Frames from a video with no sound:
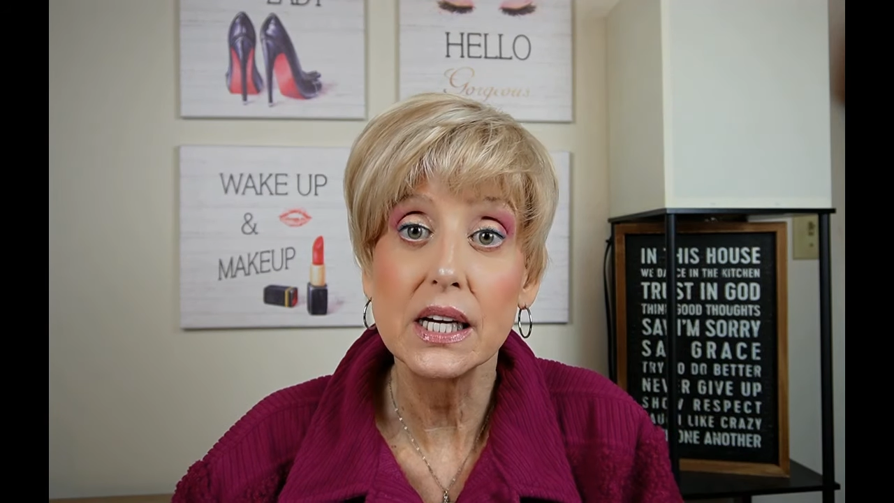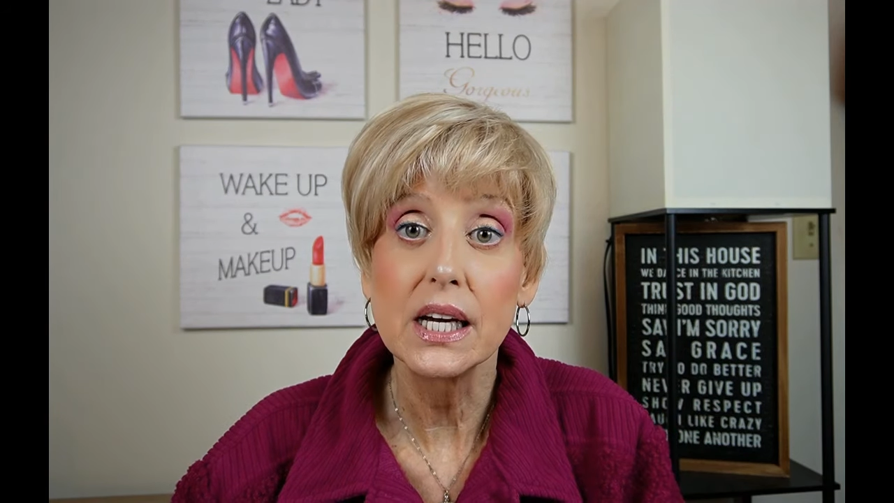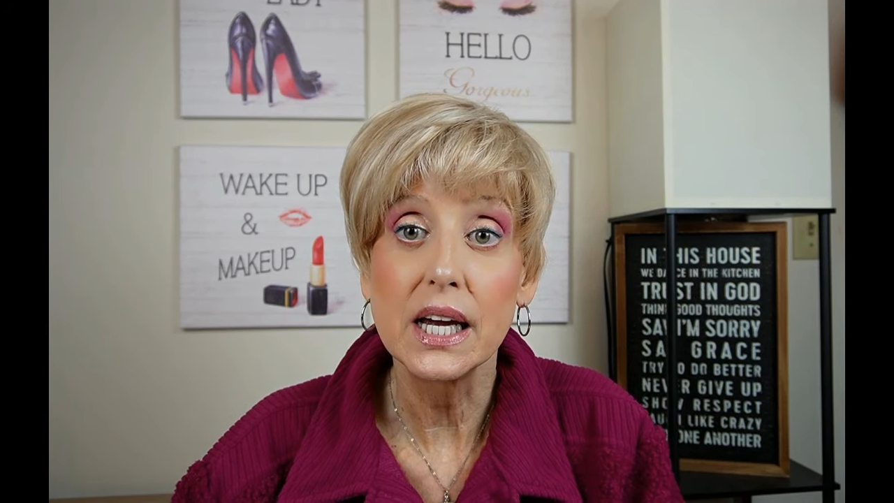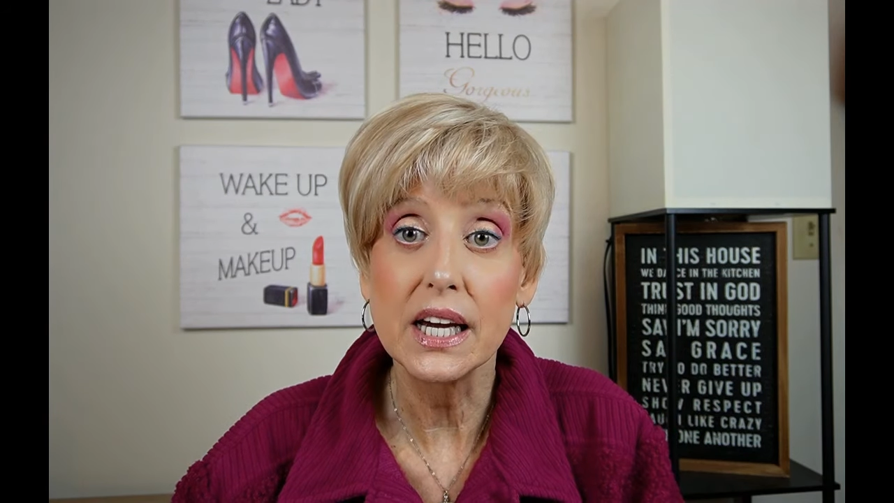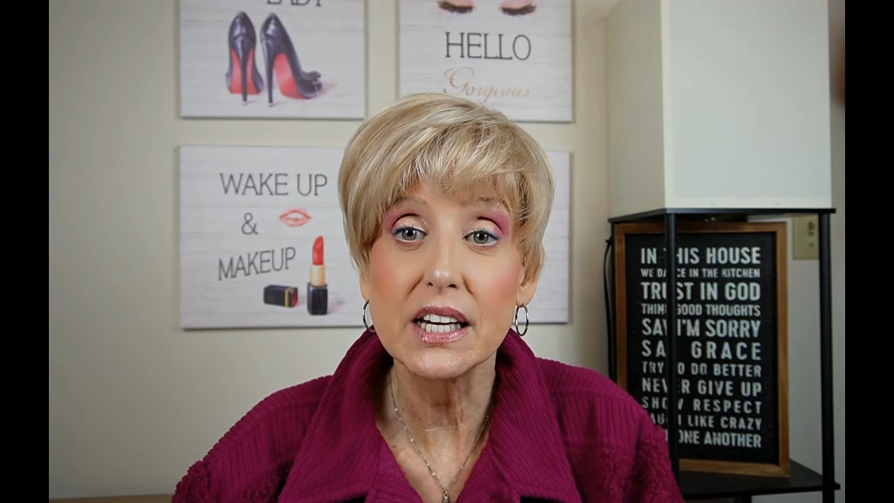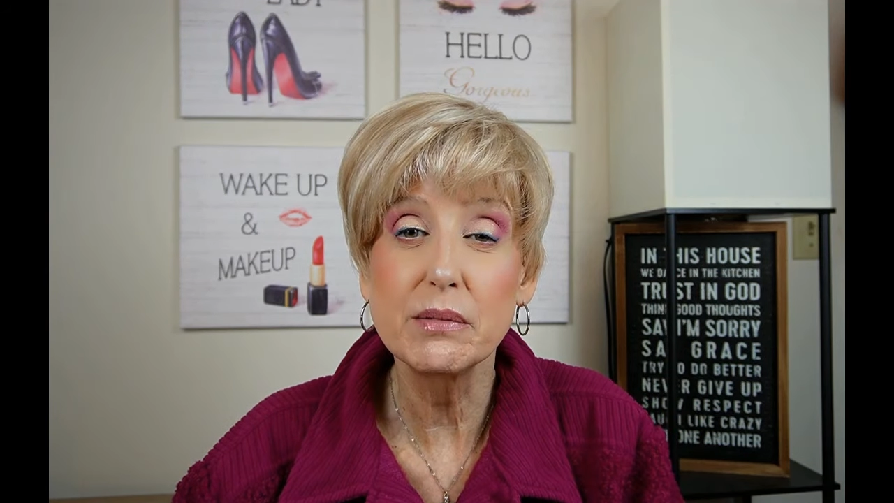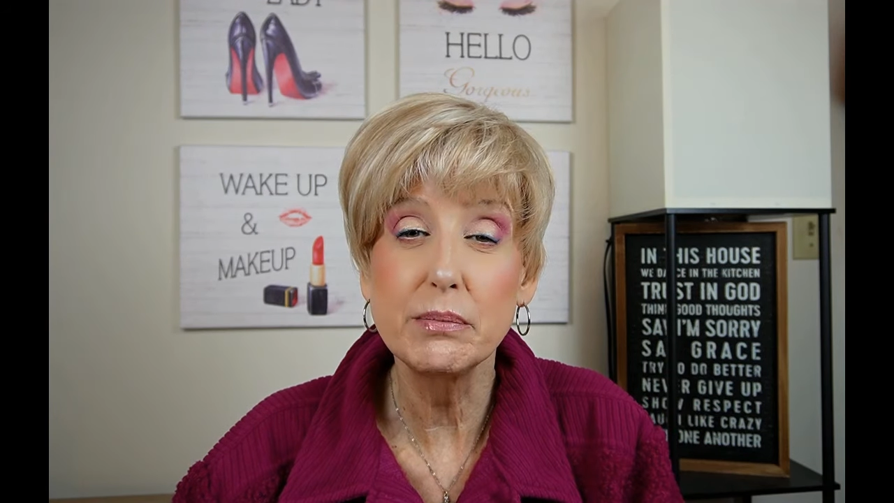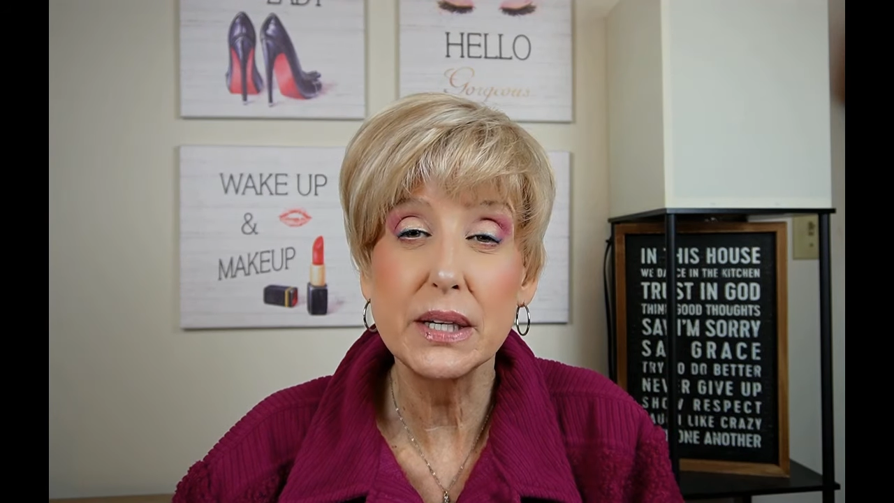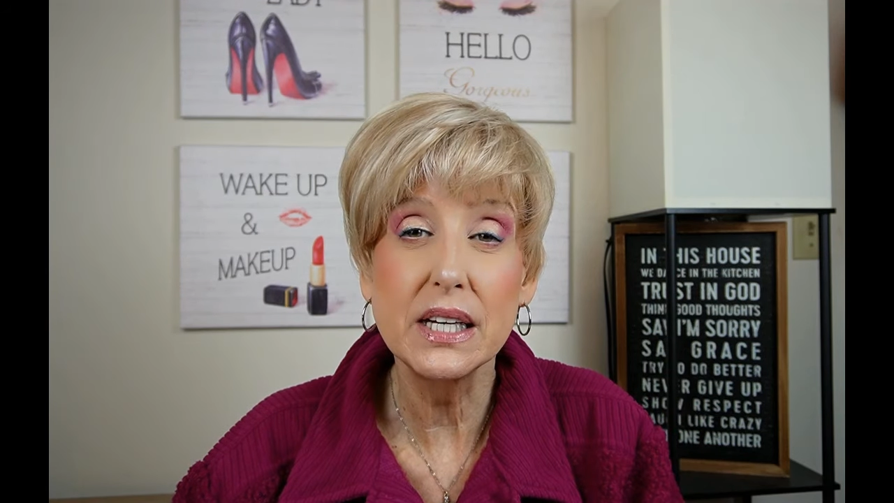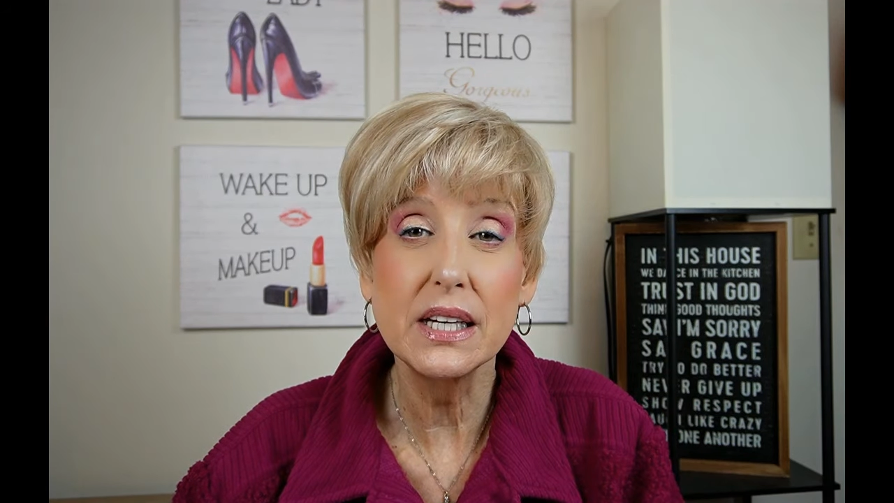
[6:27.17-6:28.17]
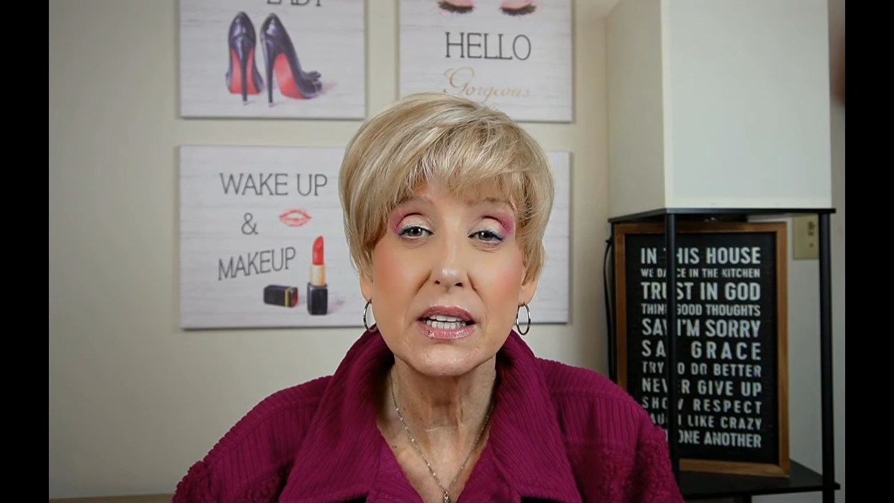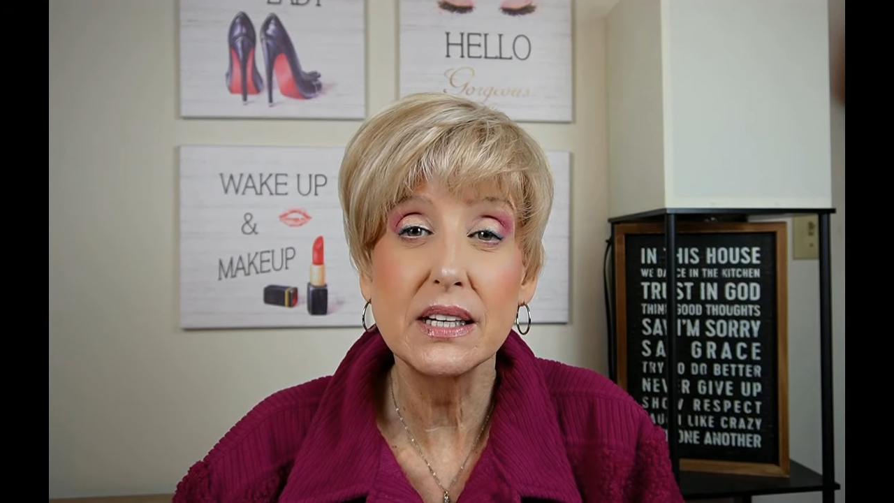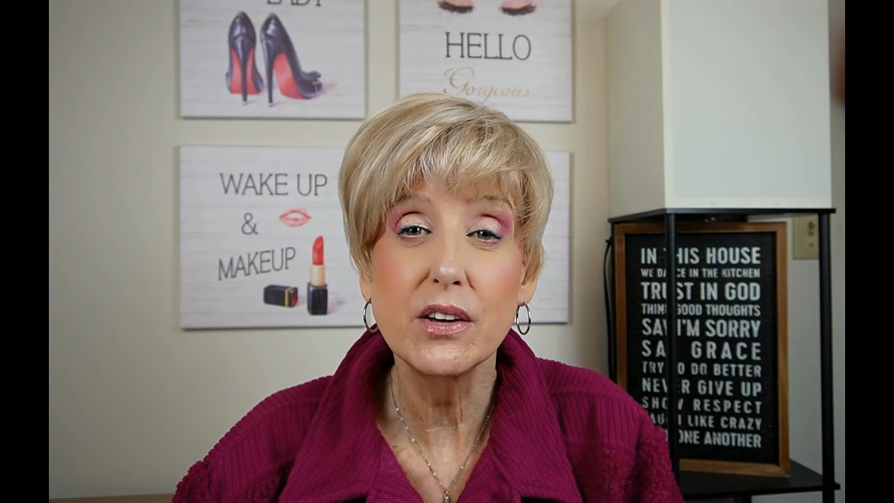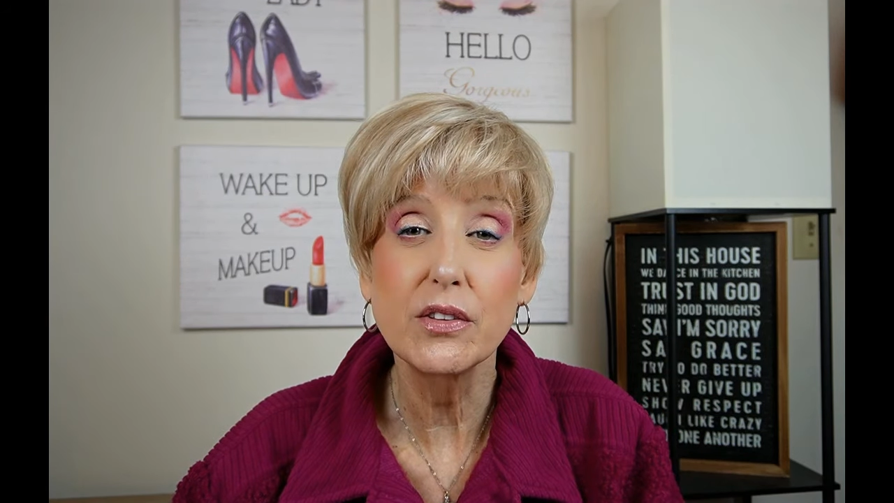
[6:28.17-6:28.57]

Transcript: it can be